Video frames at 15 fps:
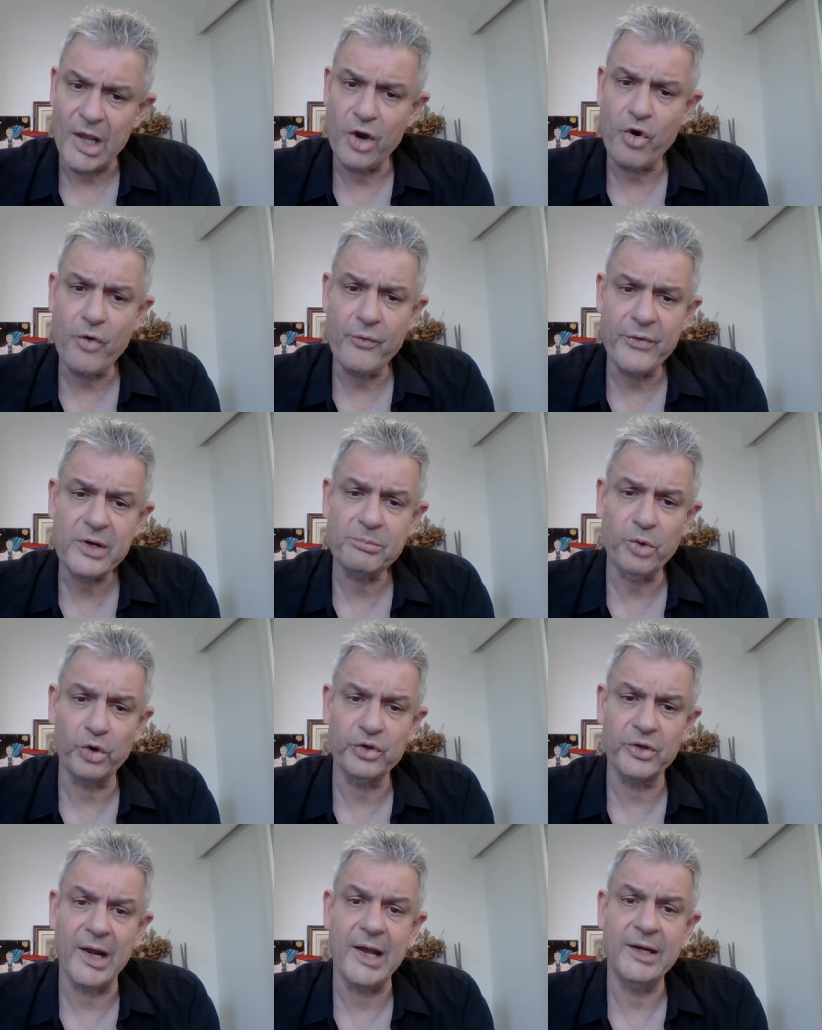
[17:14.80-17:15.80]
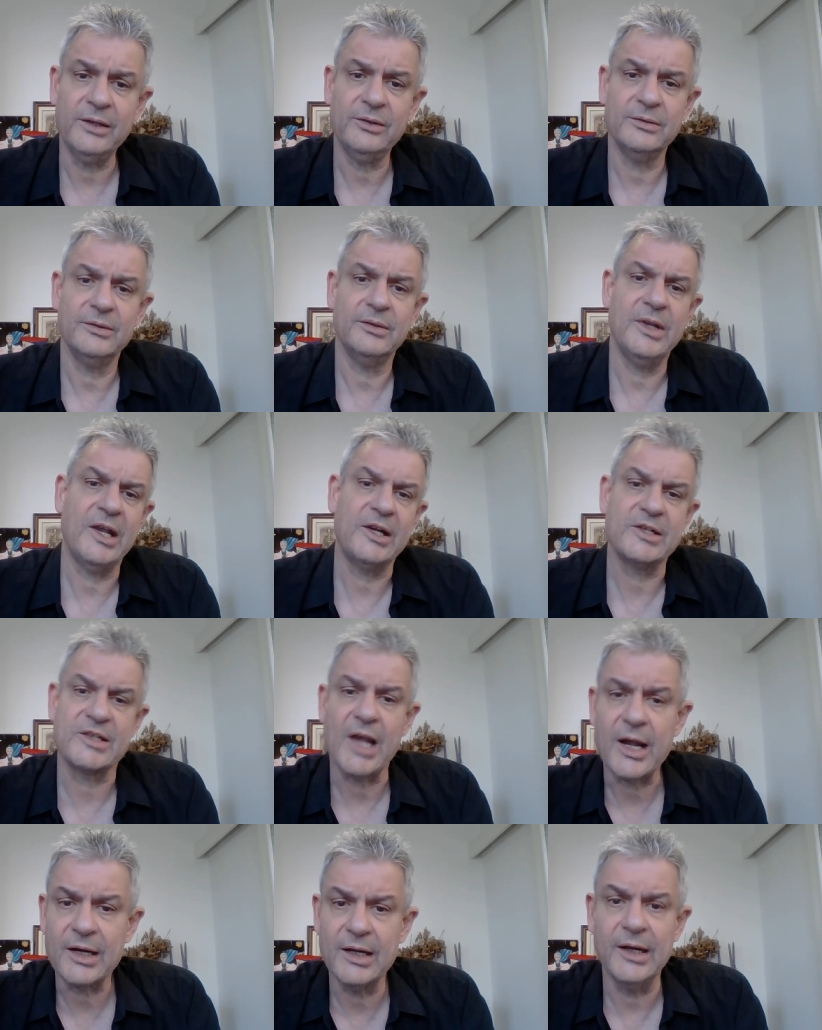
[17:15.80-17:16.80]
covert borderline,
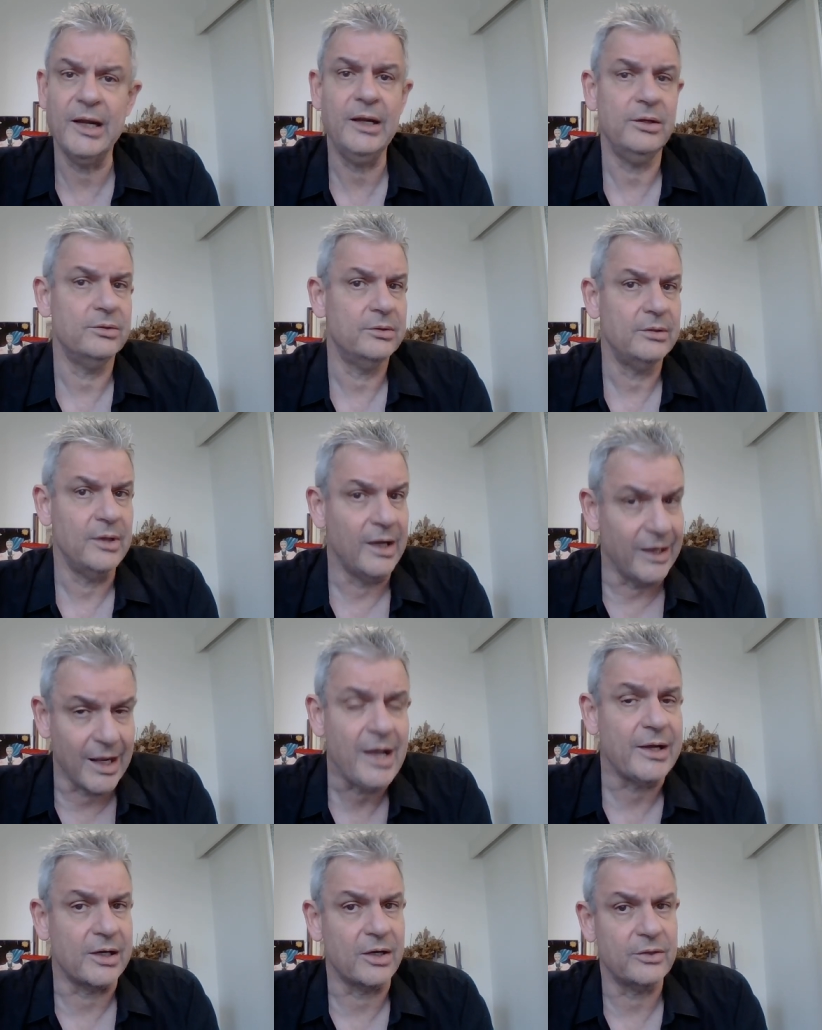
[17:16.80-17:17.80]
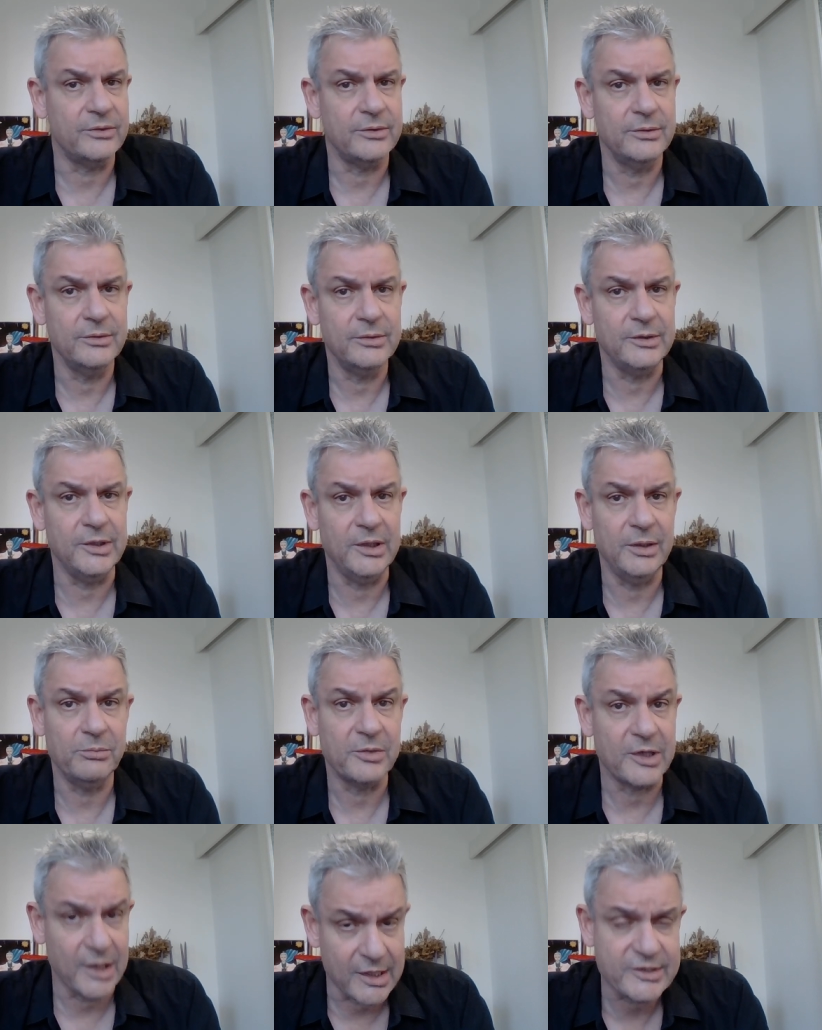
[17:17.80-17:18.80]
exactly like the
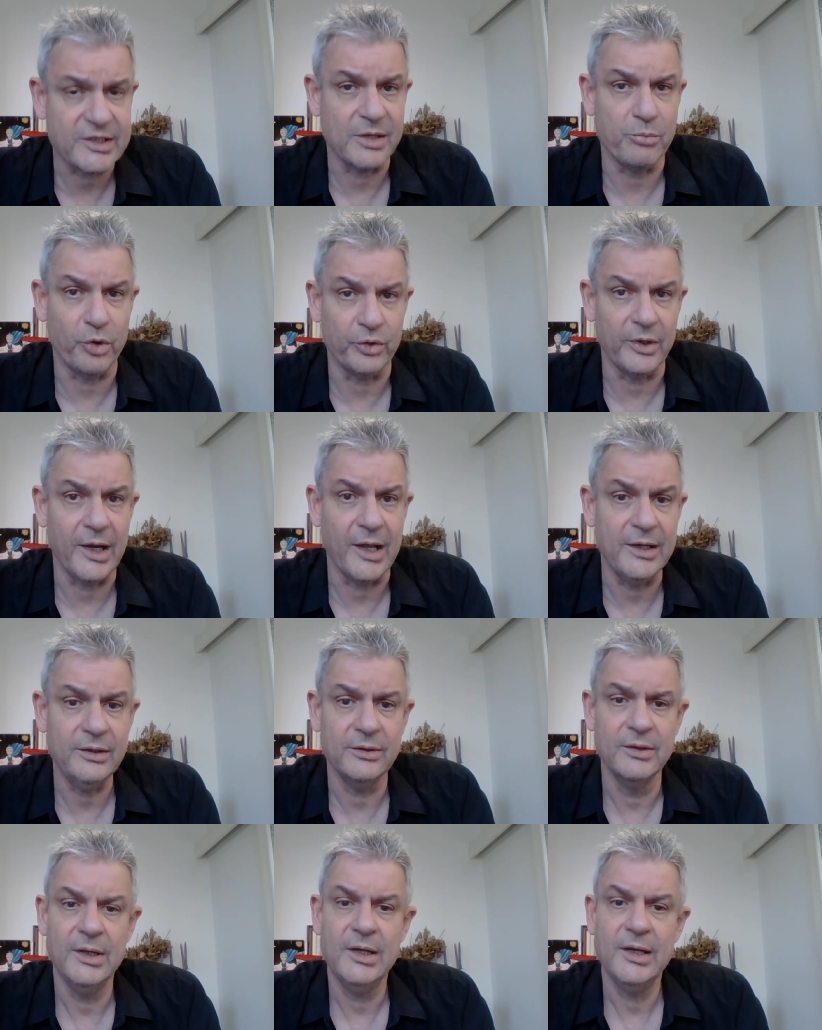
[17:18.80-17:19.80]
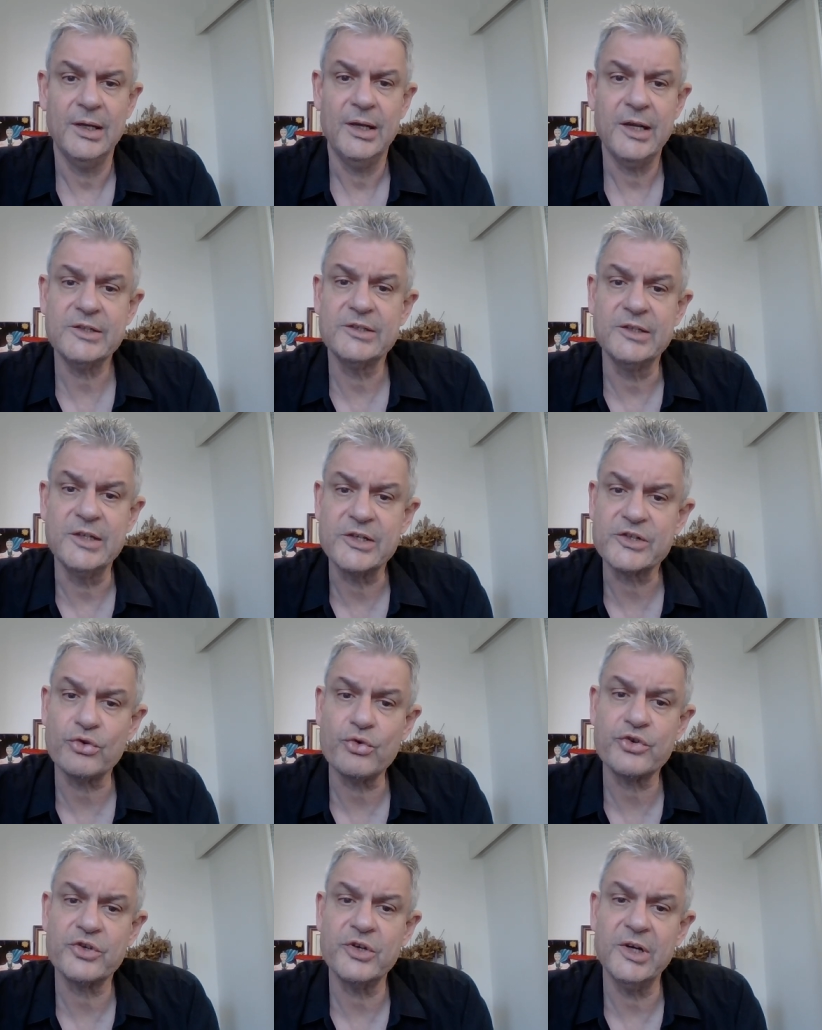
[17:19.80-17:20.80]
classic borderline, has
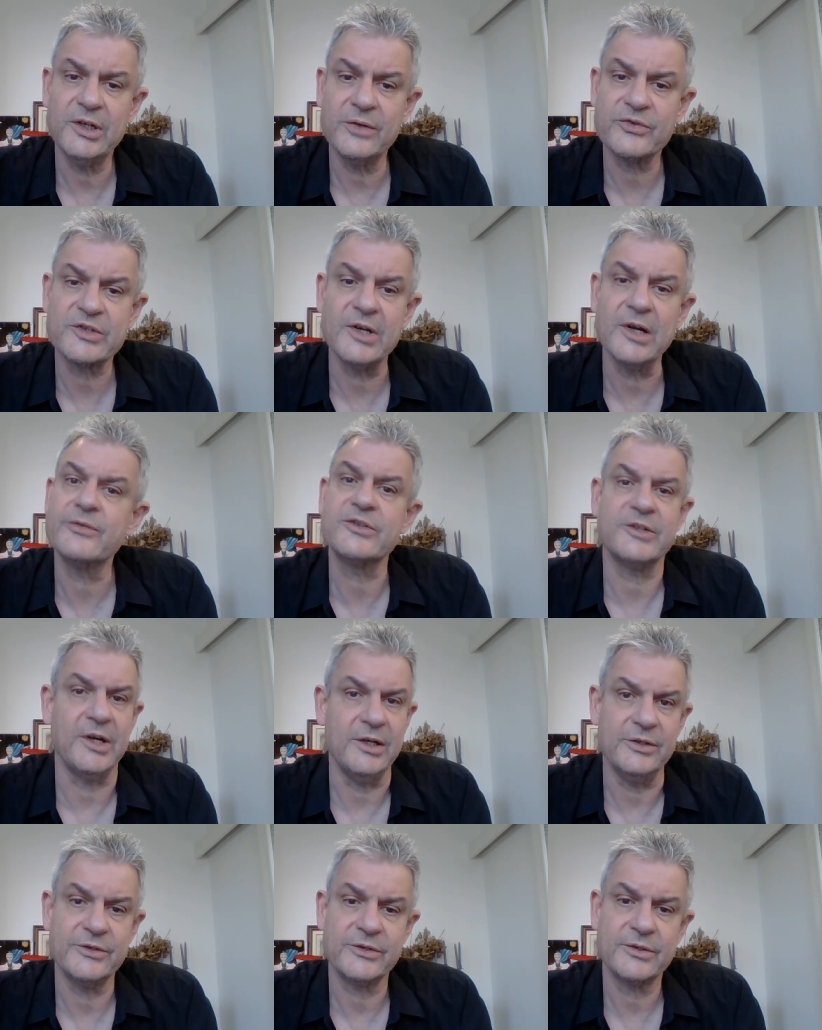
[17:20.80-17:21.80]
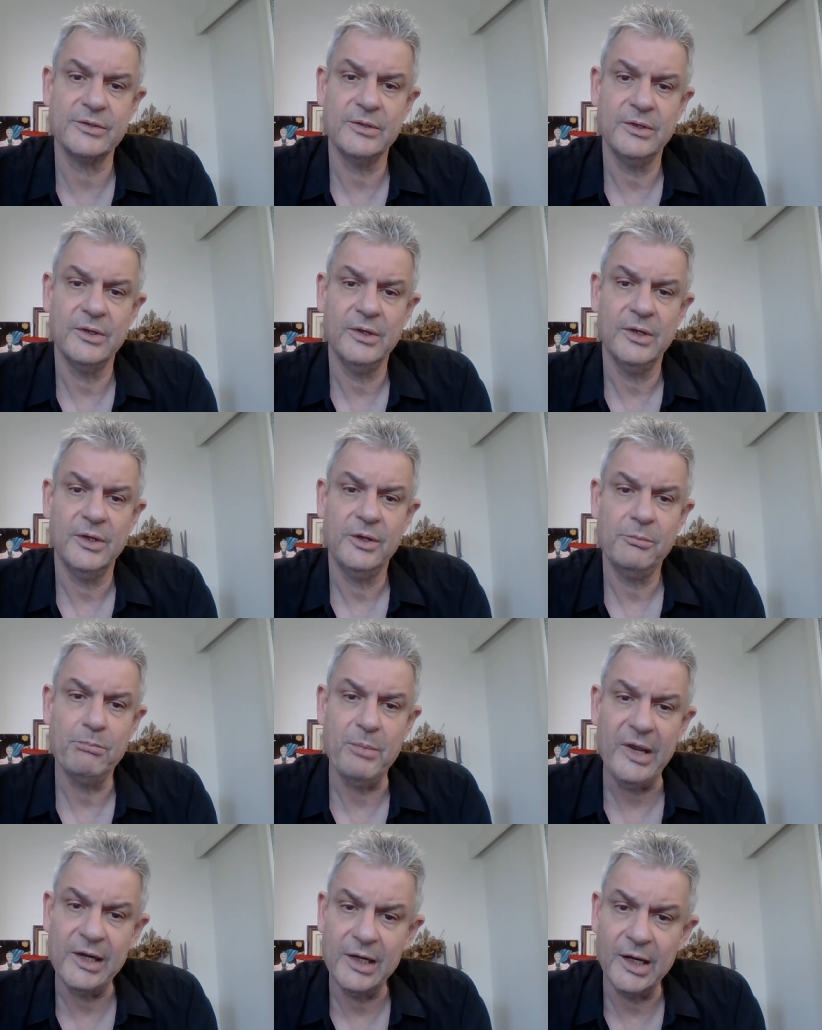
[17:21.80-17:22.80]
dissociative self-states,
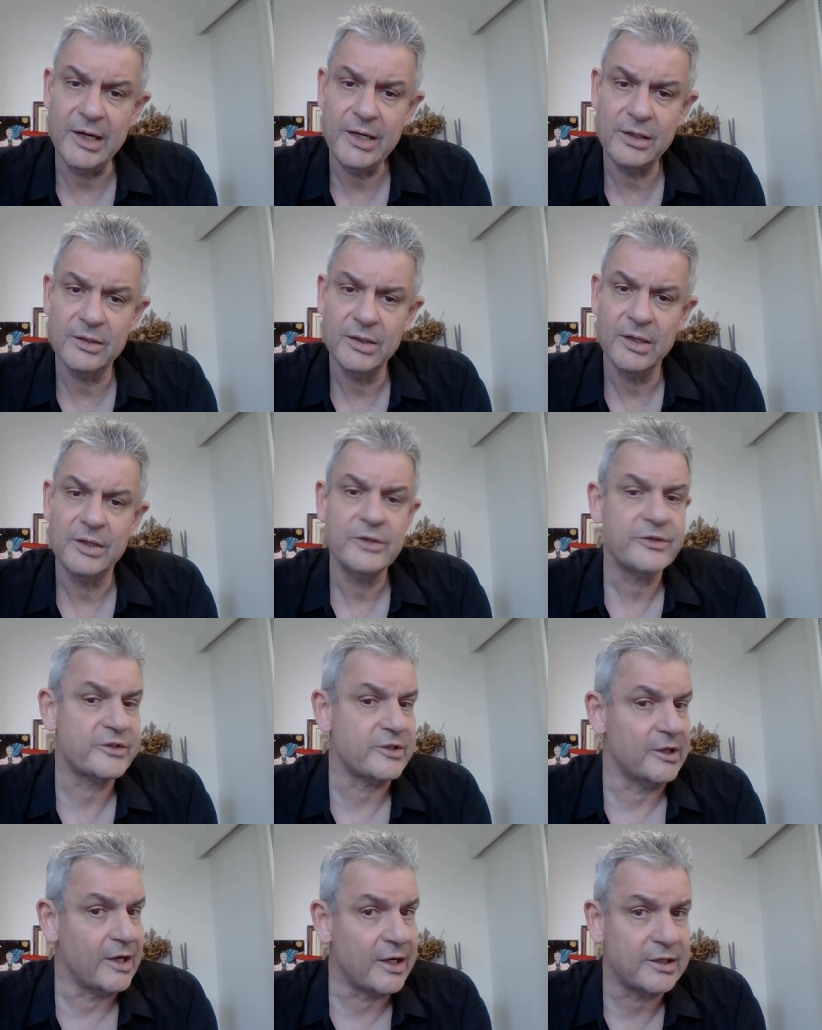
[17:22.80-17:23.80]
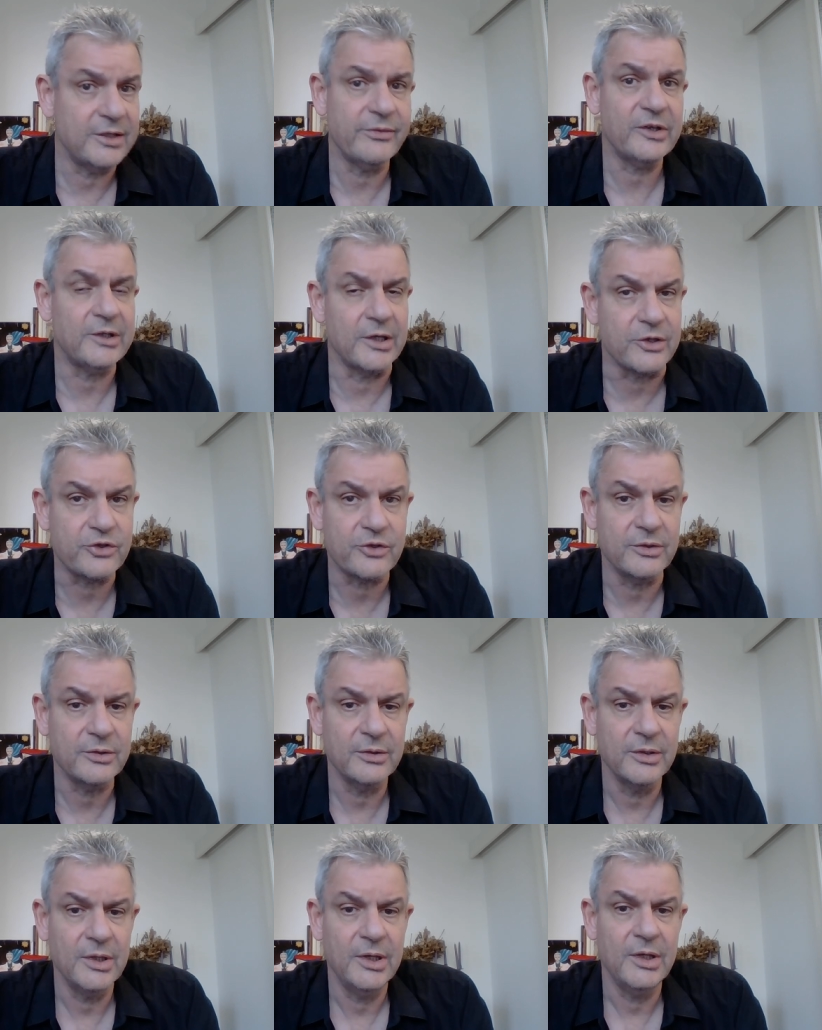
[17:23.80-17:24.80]
mainly selective attention,